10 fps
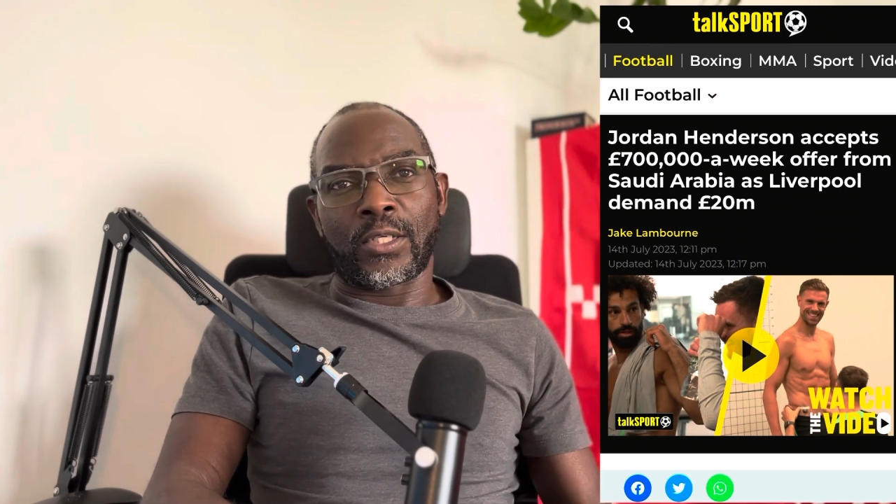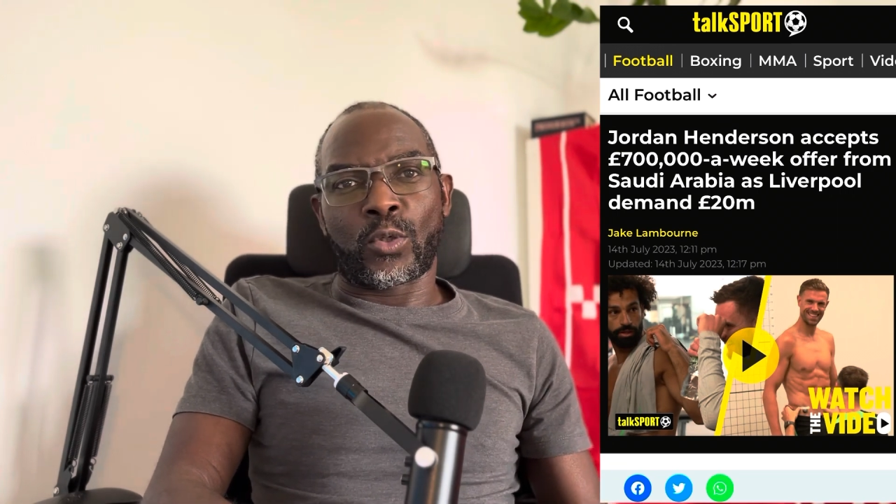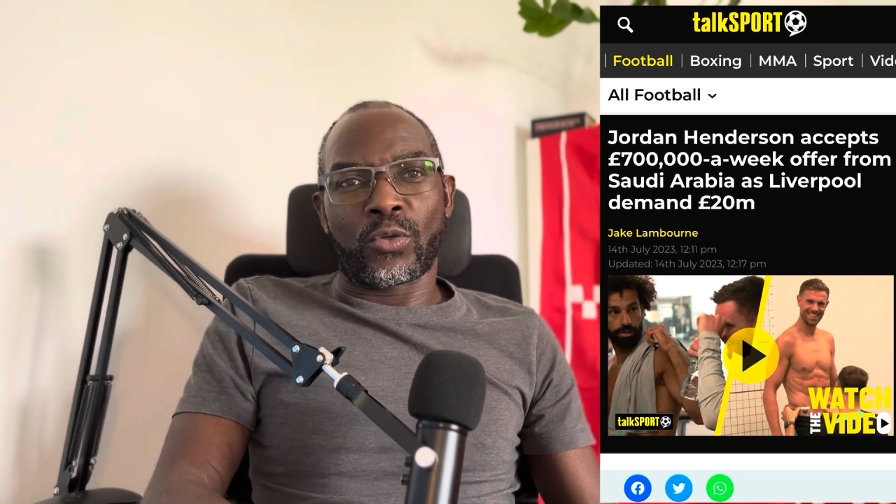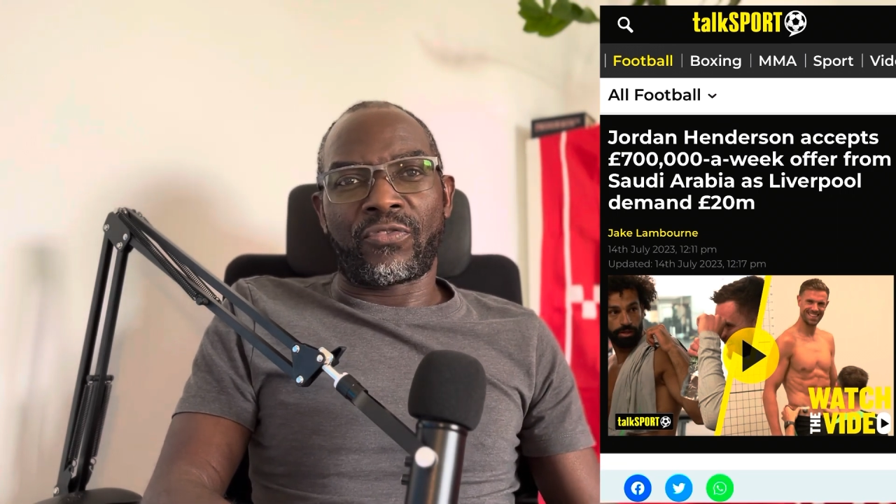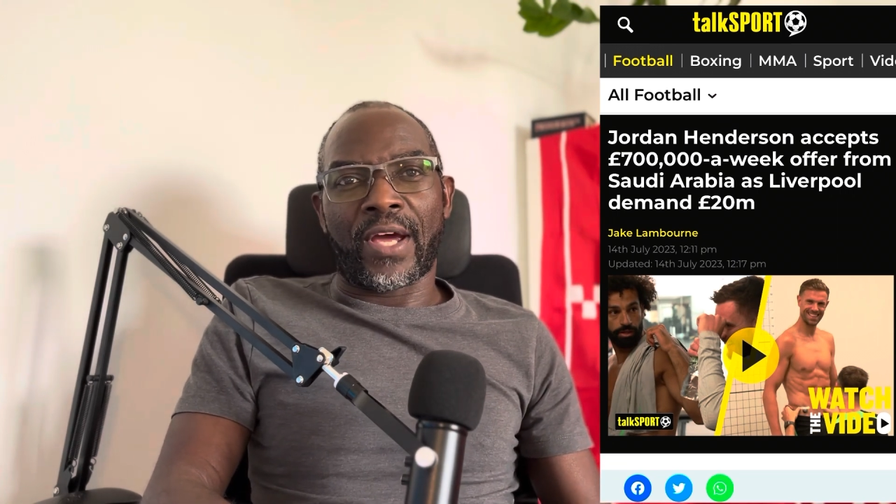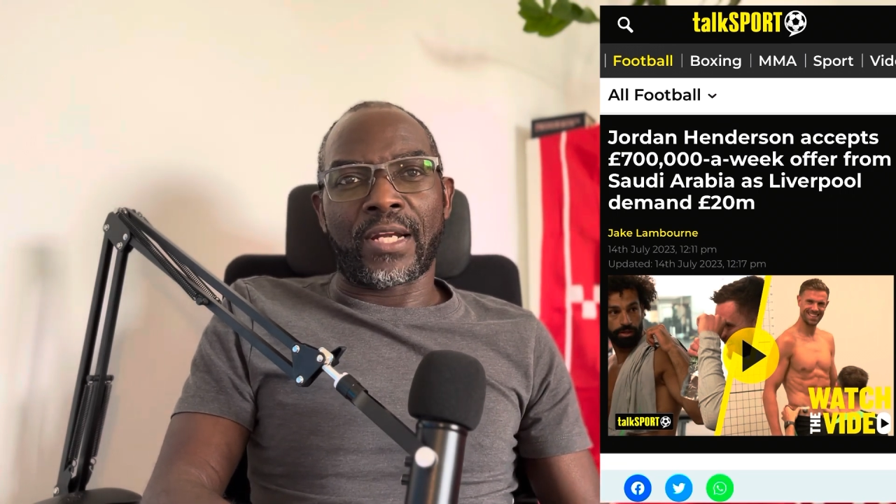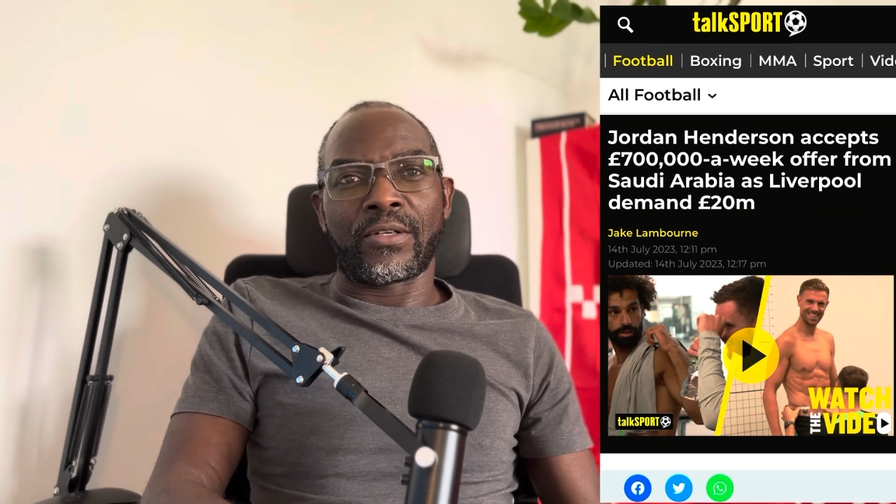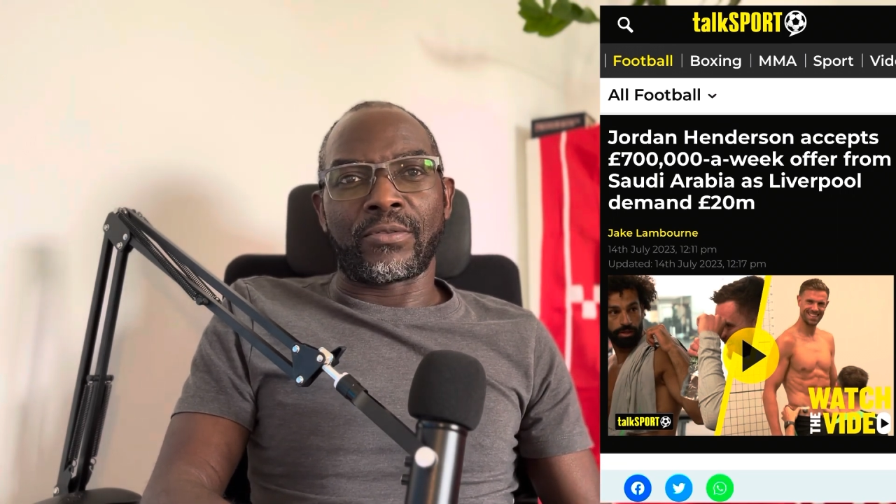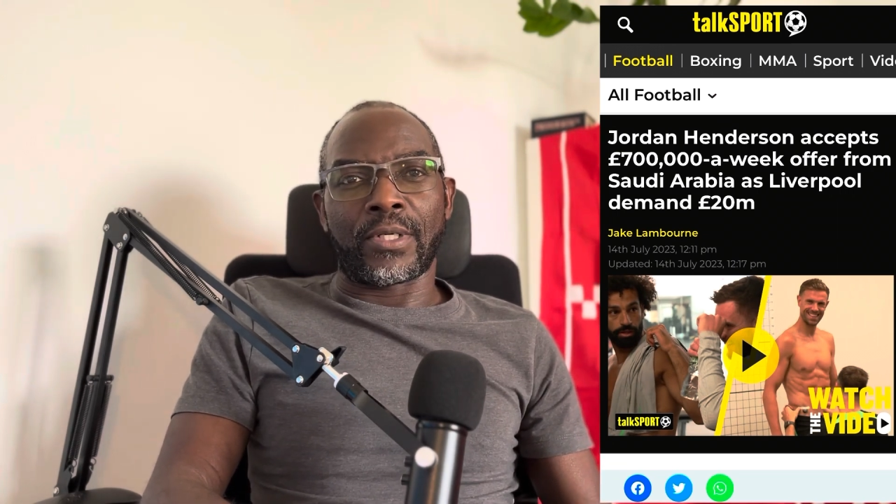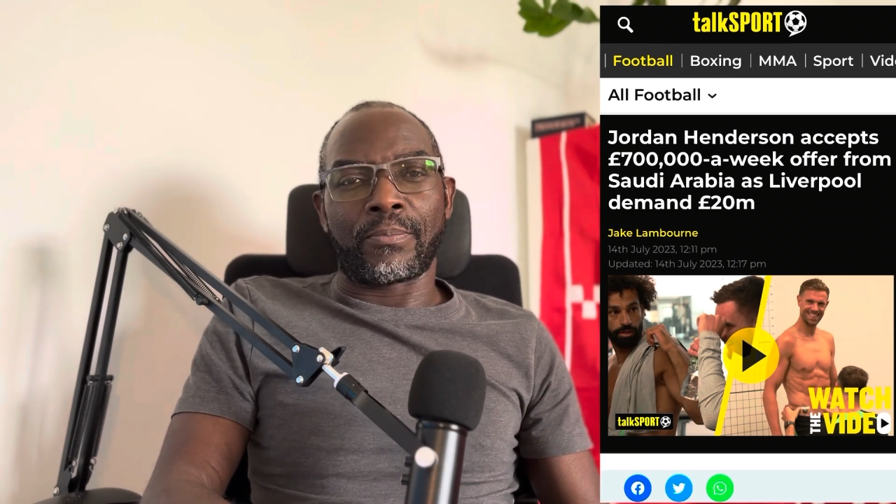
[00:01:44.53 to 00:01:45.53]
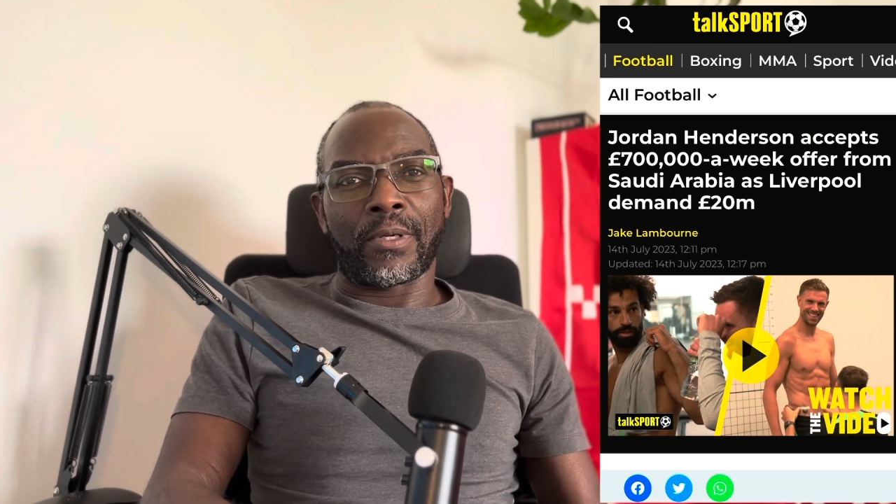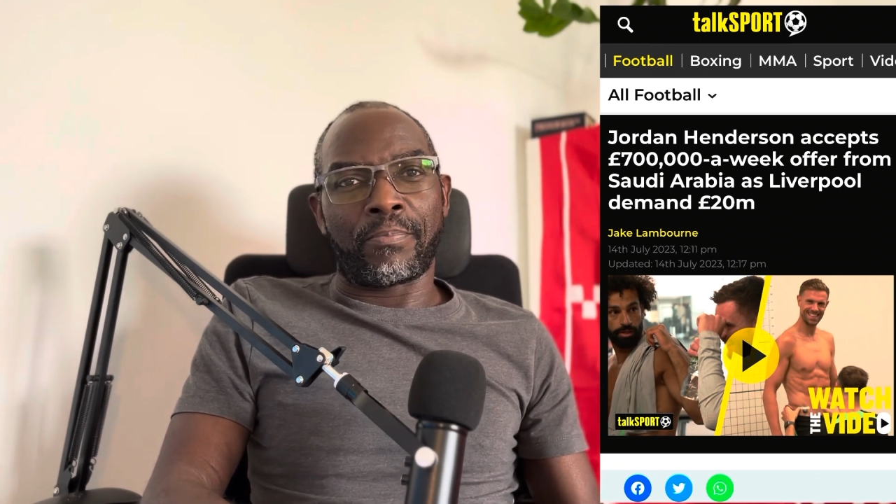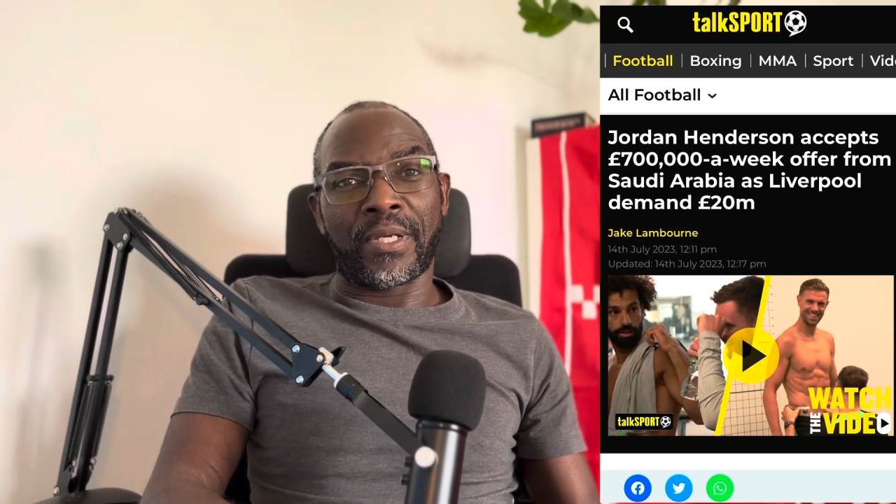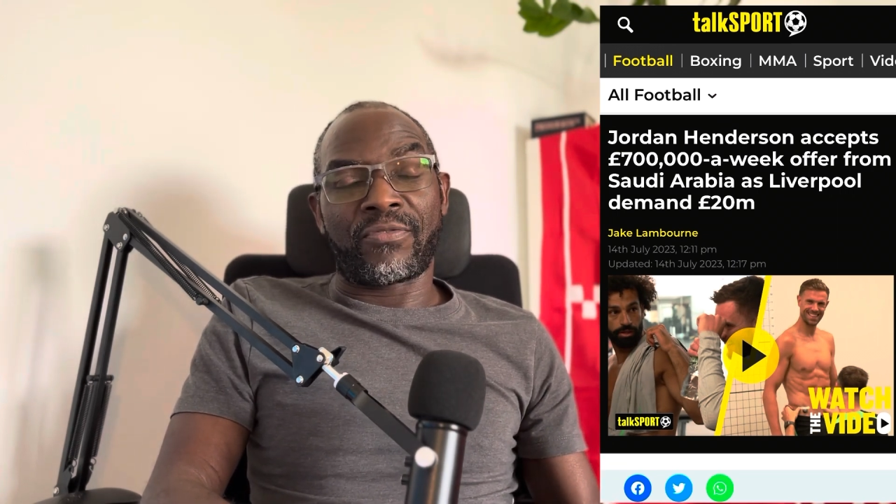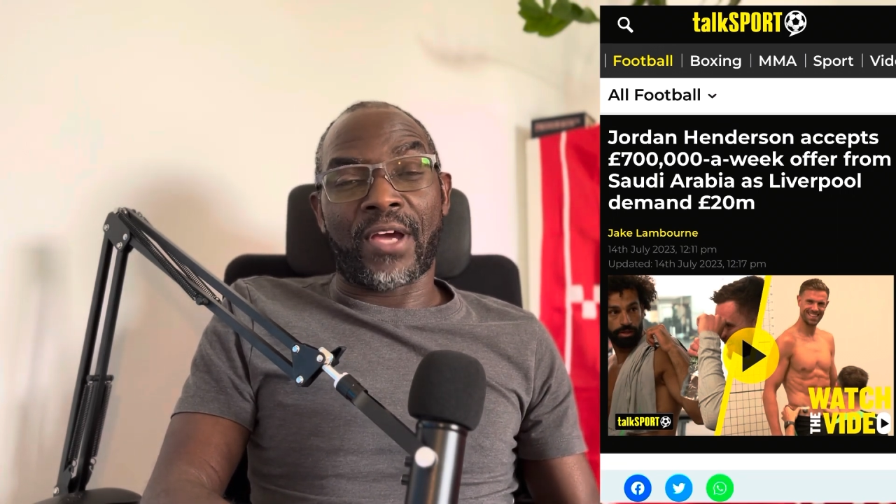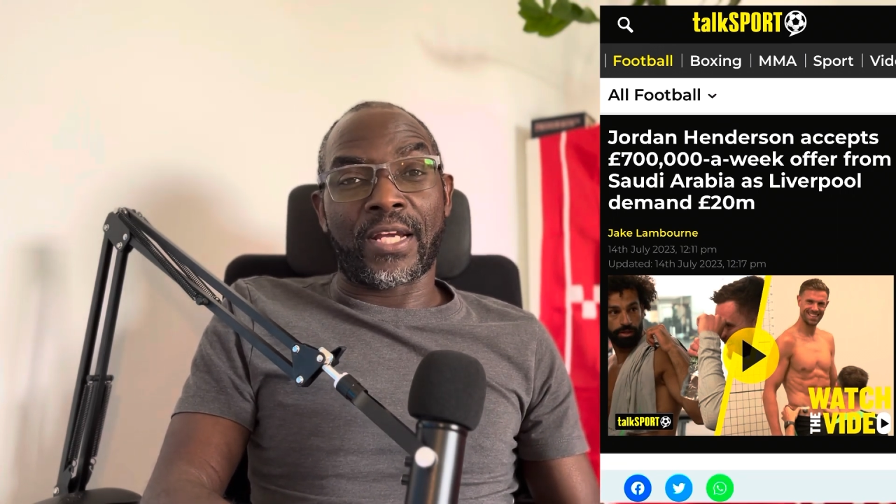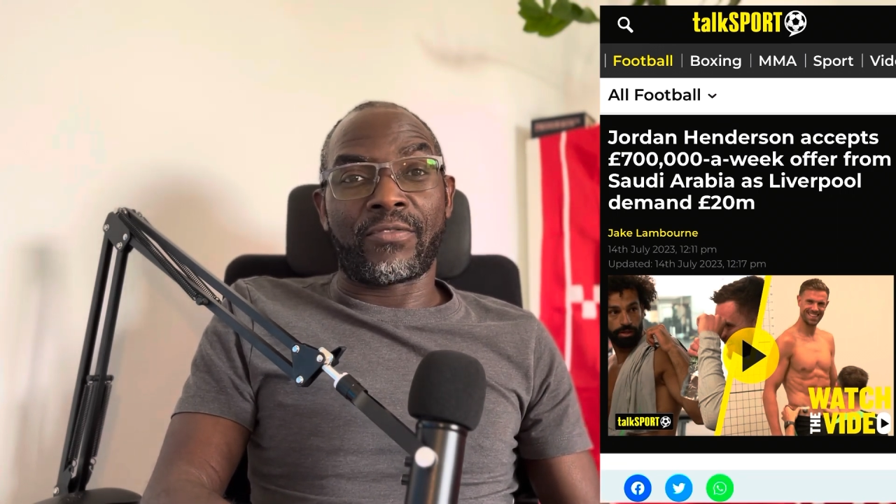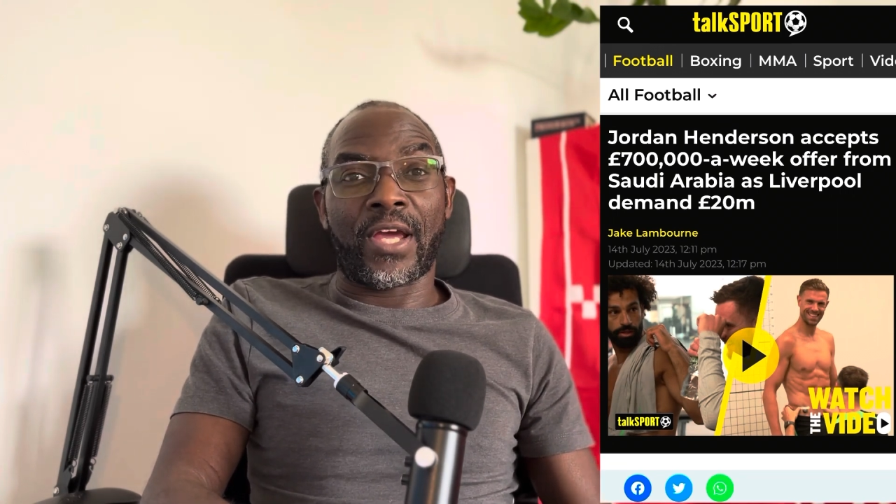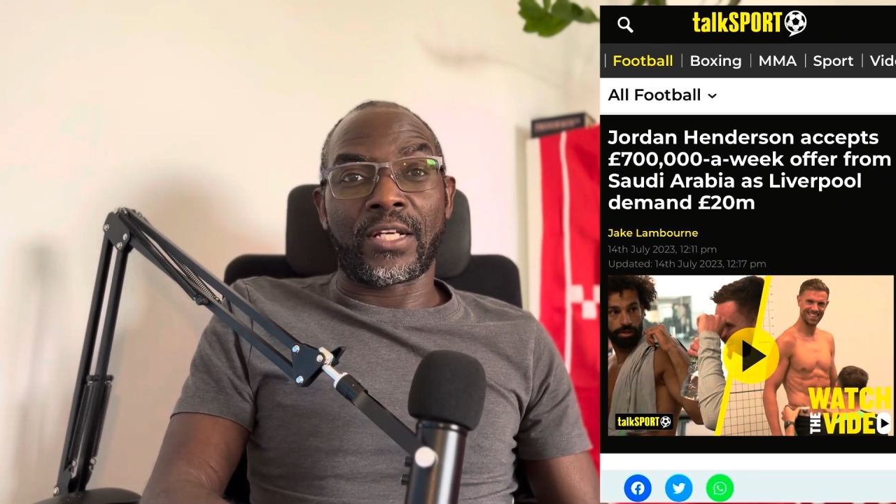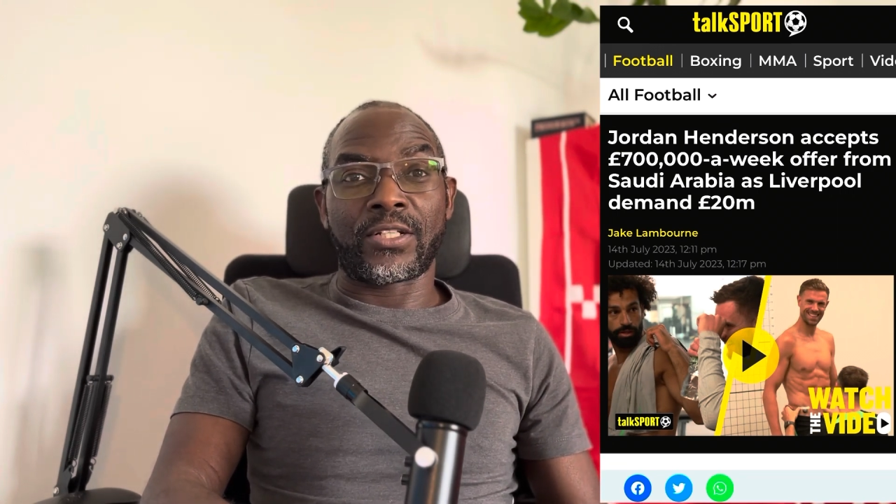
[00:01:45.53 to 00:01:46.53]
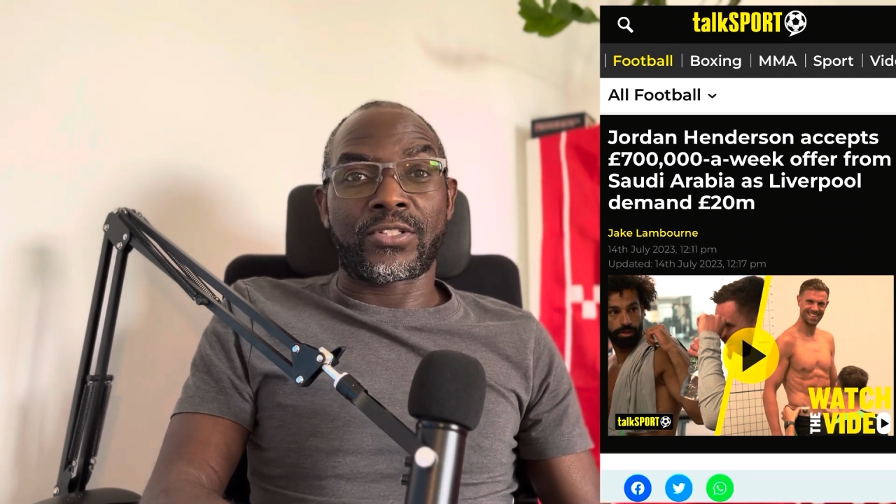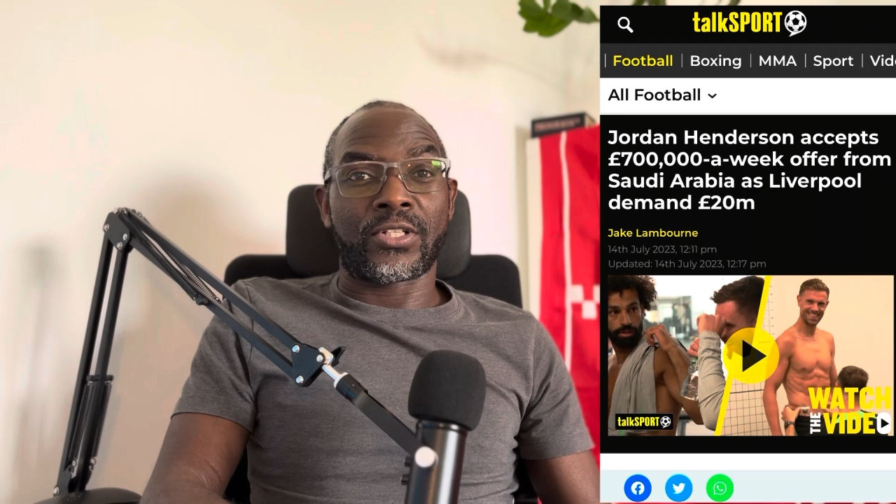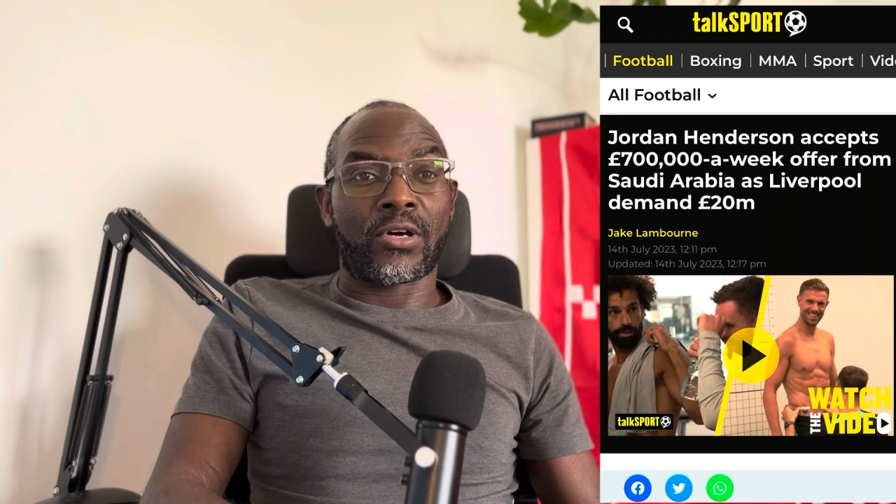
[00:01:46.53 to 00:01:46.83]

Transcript: big fan of Henderson.